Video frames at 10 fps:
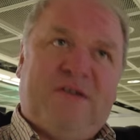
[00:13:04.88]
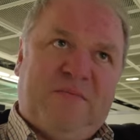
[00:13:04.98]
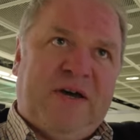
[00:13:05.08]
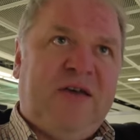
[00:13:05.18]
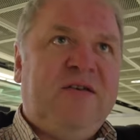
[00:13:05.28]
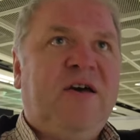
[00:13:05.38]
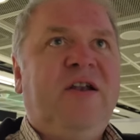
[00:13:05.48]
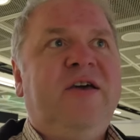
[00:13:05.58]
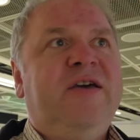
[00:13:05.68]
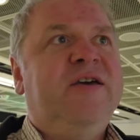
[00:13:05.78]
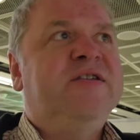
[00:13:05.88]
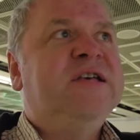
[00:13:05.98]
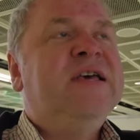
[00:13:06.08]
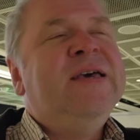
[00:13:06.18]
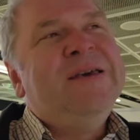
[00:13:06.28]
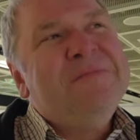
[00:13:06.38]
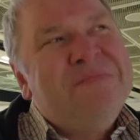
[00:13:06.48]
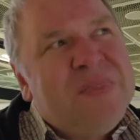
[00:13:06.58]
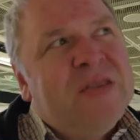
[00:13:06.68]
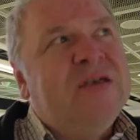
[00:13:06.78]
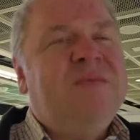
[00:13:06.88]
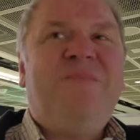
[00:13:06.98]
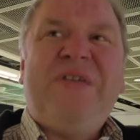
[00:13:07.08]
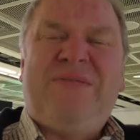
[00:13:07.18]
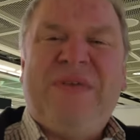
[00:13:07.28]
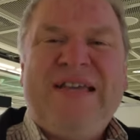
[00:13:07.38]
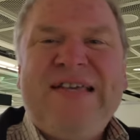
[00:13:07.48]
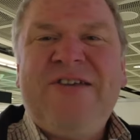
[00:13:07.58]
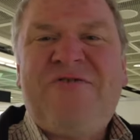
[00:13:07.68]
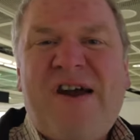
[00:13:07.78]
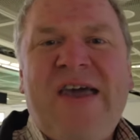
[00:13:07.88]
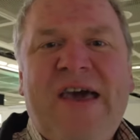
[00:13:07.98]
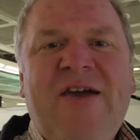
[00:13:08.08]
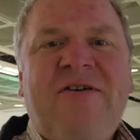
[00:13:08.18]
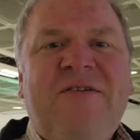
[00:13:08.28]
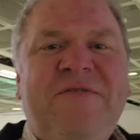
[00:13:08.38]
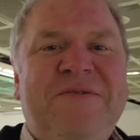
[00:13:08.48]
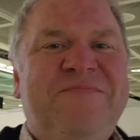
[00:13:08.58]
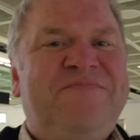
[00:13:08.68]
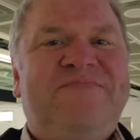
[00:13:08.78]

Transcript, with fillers: in my earlier years you know, is it a dry aircraft?